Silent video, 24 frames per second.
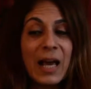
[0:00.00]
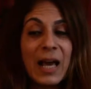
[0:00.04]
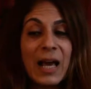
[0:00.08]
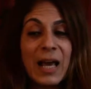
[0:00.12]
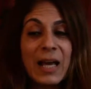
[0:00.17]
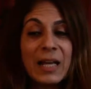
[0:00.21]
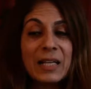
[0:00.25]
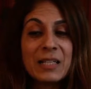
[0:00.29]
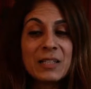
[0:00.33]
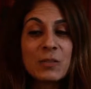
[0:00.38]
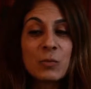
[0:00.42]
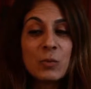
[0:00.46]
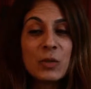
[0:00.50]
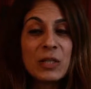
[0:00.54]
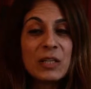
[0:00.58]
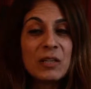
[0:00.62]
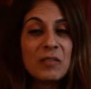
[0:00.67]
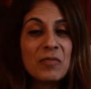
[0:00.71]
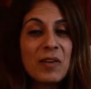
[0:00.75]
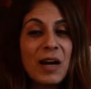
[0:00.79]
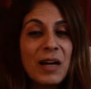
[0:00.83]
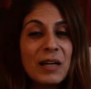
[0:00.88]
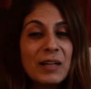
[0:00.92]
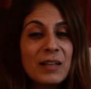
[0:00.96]
and we
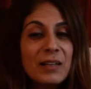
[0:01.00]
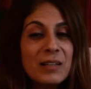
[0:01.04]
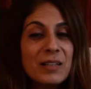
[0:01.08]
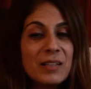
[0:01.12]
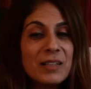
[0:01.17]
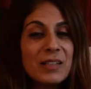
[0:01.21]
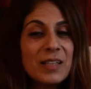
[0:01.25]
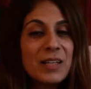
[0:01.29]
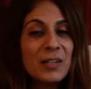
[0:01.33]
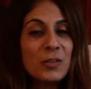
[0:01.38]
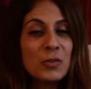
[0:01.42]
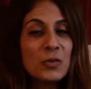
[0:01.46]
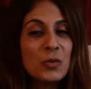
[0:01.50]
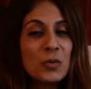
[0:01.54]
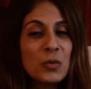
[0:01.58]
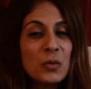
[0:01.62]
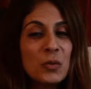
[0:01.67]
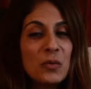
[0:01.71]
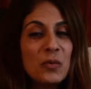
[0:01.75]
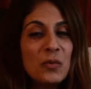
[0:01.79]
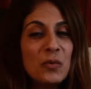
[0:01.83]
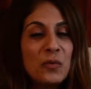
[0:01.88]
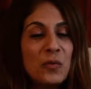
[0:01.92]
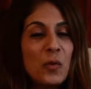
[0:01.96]
divided it into
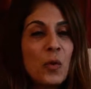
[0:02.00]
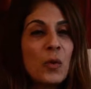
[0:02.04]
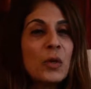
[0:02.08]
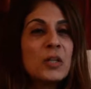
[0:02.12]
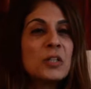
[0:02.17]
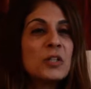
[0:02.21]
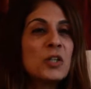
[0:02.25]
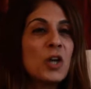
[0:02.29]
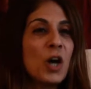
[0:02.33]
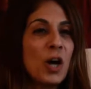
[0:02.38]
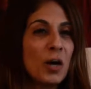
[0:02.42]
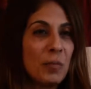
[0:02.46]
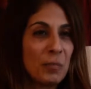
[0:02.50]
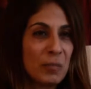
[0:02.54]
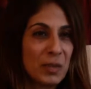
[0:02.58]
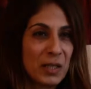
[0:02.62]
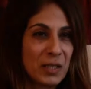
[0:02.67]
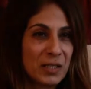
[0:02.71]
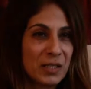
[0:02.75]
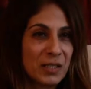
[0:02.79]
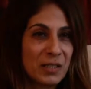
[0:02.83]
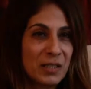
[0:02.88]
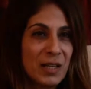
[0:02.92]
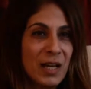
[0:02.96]
4
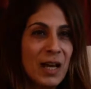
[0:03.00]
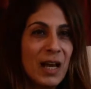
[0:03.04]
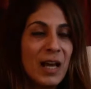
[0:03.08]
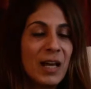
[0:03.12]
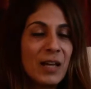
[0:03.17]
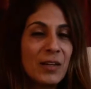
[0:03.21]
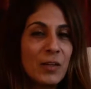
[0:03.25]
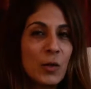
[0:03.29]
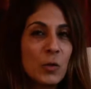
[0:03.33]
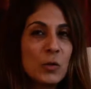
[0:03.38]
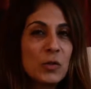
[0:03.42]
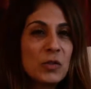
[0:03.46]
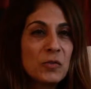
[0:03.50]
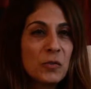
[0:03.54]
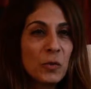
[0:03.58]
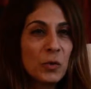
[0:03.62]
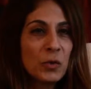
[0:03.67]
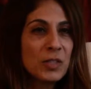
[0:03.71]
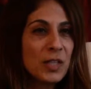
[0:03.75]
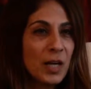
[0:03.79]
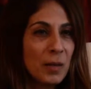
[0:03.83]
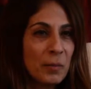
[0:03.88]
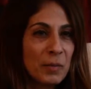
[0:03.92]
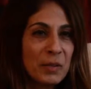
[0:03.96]
topics. Those 4
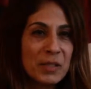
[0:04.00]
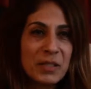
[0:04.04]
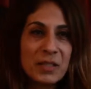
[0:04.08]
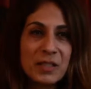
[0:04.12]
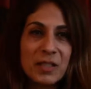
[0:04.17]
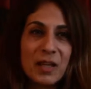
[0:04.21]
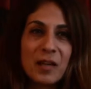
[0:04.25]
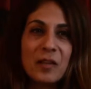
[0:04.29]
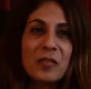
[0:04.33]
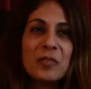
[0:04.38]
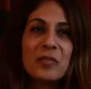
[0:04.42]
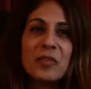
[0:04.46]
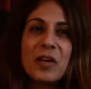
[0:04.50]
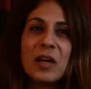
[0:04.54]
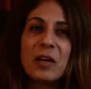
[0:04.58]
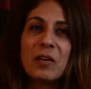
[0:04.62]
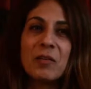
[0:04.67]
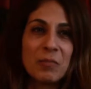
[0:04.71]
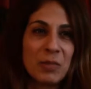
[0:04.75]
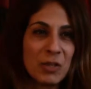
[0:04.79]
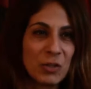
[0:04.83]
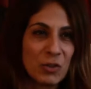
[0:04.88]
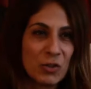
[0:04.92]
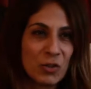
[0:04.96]
topics are very
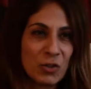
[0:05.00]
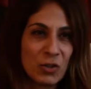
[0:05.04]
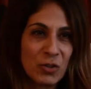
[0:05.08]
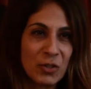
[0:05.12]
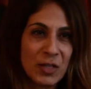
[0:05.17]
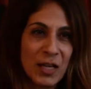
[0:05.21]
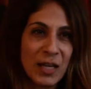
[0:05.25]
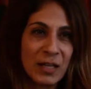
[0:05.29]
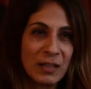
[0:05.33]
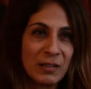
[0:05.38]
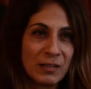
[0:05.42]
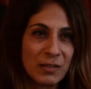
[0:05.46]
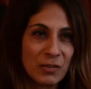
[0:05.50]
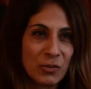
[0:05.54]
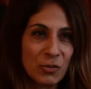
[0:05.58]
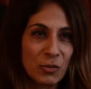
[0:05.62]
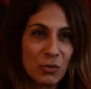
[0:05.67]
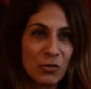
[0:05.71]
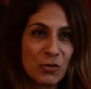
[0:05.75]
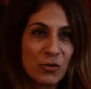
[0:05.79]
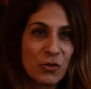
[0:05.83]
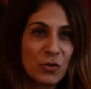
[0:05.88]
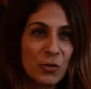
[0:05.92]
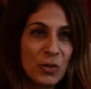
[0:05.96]
much connected to
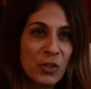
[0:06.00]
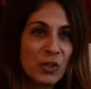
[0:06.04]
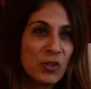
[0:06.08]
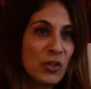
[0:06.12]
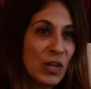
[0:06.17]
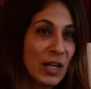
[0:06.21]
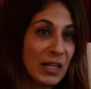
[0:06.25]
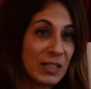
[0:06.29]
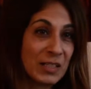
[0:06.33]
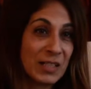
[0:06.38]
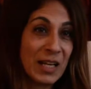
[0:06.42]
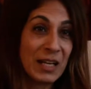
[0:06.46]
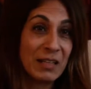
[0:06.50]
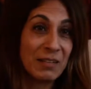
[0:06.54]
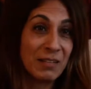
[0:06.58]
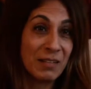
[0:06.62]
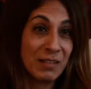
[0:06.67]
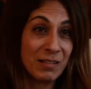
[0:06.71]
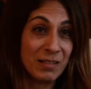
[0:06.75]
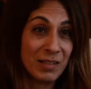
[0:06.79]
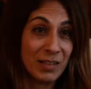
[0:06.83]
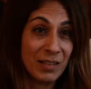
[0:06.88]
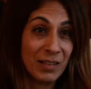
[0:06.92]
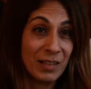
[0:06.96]
Jewish
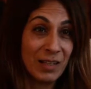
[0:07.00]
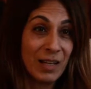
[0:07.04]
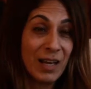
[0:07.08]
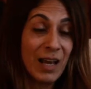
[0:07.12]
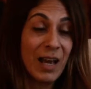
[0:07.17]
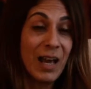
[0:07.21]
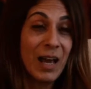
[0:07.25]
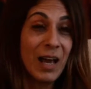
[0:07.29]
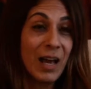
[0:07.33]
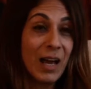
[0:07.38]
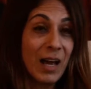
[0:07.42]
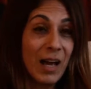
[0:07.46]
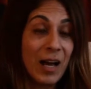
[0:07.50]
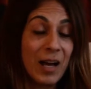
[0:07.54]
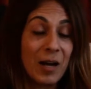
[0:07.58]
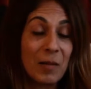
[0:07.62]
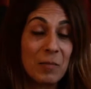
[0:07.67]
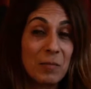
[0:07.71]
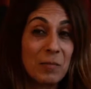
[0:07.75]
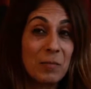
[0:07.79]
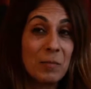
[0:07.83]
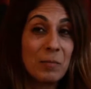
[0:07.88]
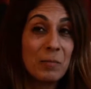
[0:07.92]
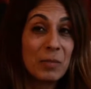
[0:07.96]
identity,
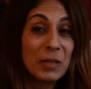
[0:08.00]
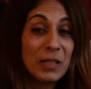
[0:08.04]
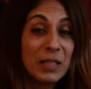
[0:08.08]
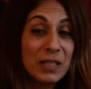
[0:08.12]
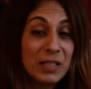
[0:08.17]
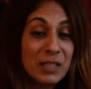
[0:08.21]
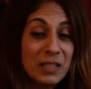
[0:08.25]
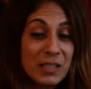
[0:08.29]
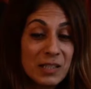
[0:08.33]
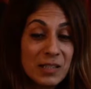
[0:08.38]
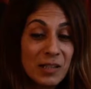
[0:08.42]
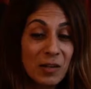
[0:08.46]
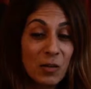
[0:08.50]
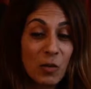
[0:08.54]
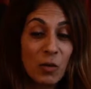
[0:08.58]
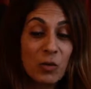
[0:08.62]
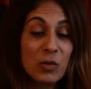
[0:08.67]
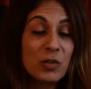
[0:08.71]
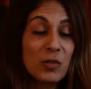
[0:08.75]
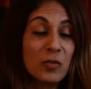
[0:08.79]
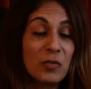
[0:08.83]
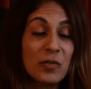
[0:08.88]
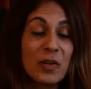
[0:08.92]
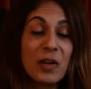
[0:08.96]
but they're
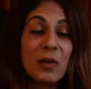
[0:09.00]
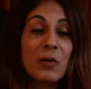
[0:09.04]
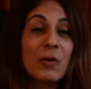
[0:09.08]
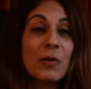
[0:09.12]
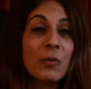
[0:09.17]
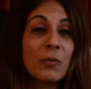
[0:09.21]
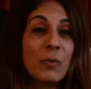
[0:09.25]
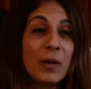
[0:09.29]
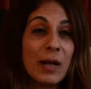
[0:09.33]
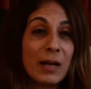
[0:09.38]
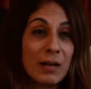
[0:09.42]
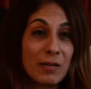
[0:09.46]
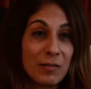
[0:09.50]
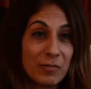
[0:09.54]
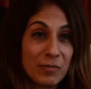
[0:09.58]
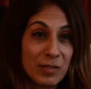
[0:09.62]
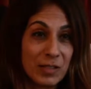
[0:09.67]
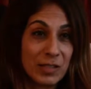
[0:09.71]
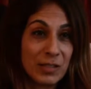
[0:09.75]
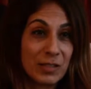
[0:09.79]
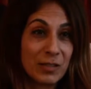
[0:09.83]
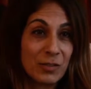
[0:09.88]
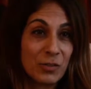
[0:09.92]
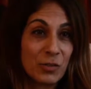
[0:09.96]
also very
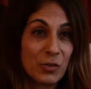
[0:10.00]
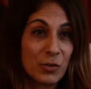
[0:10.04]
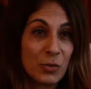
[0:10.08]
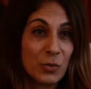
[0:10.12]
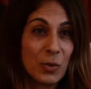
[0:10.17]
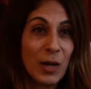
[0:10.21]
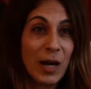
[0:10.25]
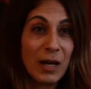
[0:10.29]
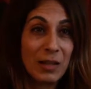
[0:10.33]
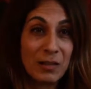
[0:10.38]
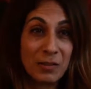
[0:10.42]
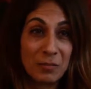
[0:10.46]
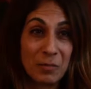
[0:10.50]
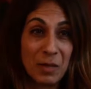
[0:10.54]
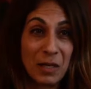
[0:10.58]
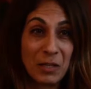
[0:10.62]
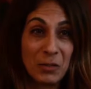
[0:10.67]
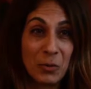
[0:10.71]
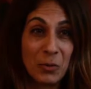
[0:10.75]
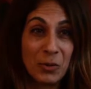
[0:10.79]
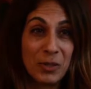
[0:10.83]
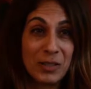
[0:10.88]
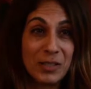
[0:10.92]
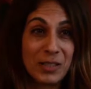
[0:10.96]
relevant to other
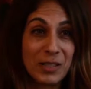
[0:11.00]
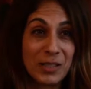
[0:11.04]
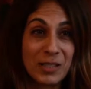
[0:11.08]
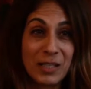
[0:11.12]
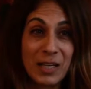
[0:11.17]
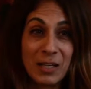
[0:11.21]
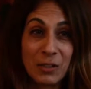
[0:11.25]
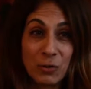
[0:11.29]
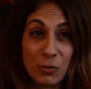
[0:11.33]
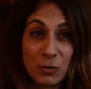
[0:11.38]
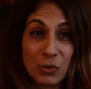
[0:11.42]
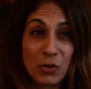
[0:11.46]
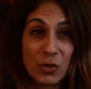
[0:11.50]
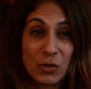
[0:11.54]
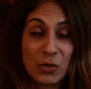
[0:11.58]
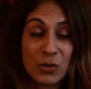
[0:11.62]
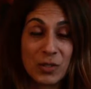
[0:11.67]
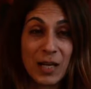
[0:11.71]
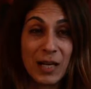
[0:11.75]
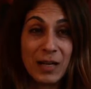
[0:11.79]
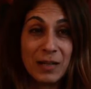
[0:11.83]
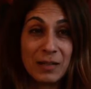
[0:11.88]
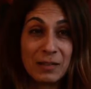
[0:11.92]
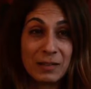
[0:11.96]
minorities and to
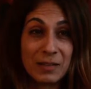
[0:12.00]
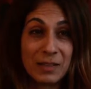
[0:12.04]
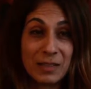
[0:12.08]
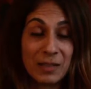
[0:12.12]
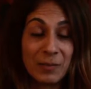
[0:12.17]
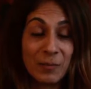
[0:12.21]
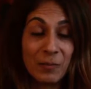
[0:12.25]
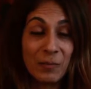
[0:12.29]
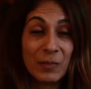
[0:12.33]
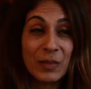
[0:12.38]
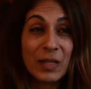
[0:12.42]
society.